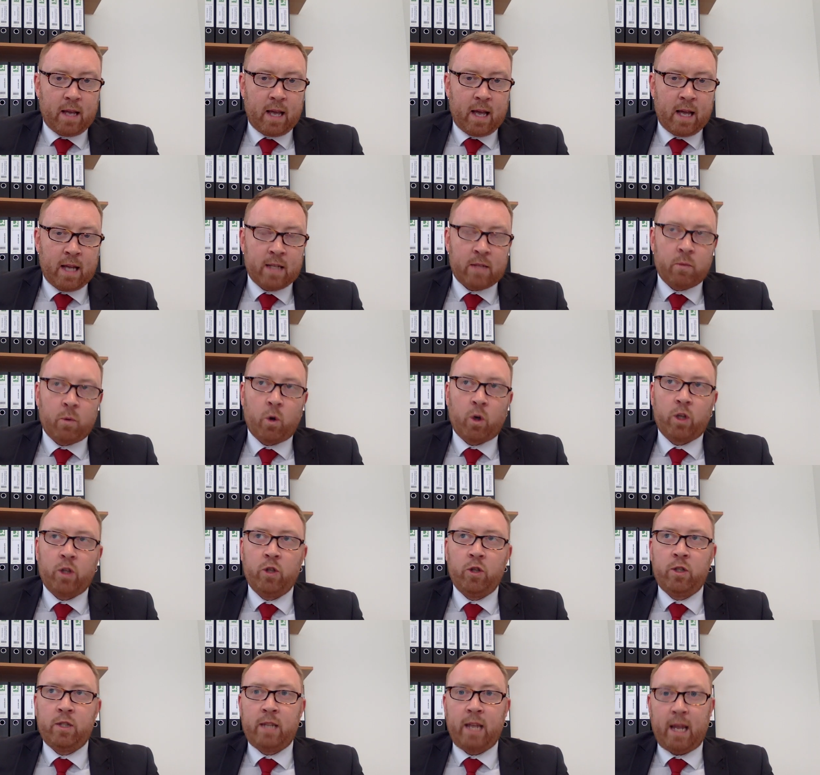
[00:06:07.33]
And what can
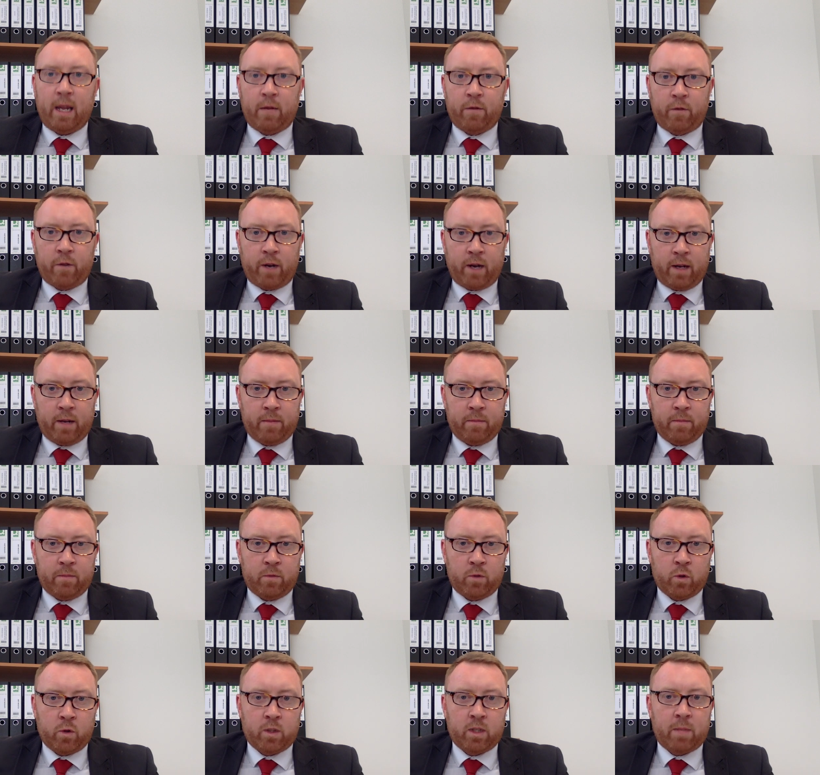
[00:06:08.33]
you take for it?
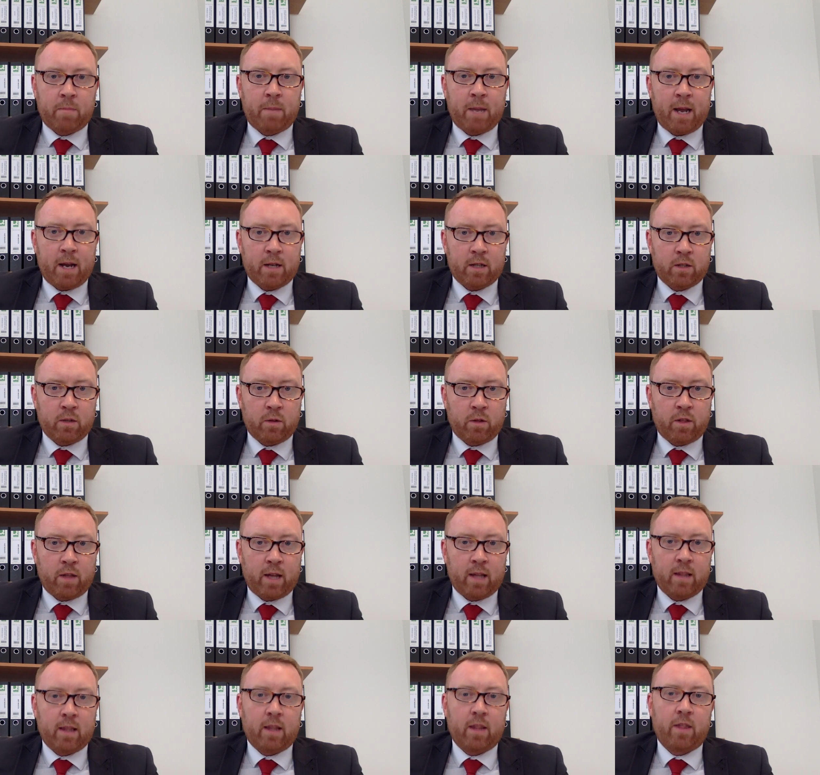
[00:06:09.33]
So it's a personal
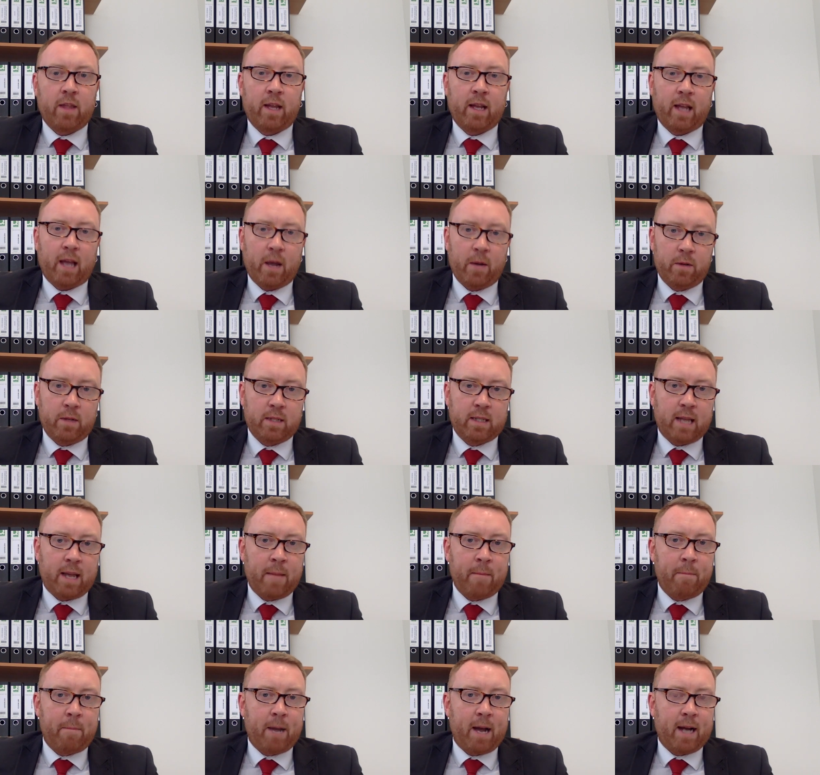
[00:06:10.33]
thing that think, how does it
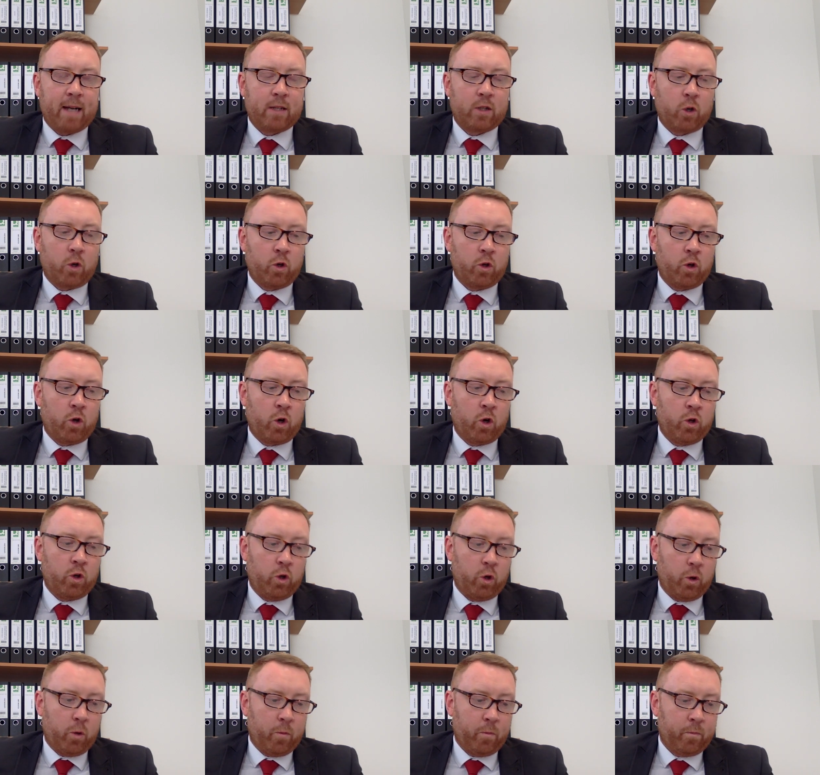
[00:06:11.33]
impact on
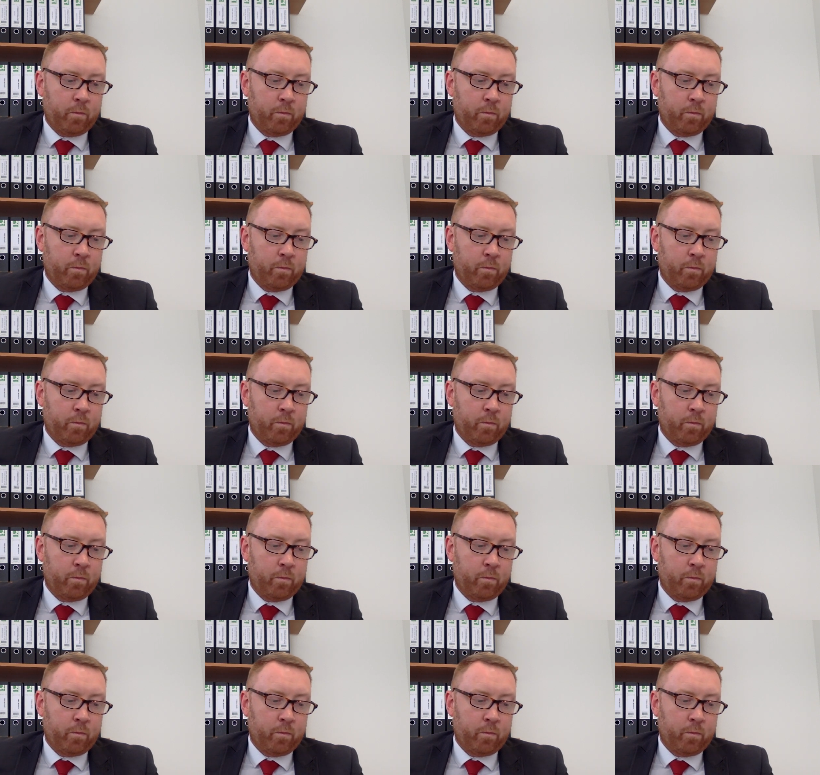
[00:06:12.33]
you?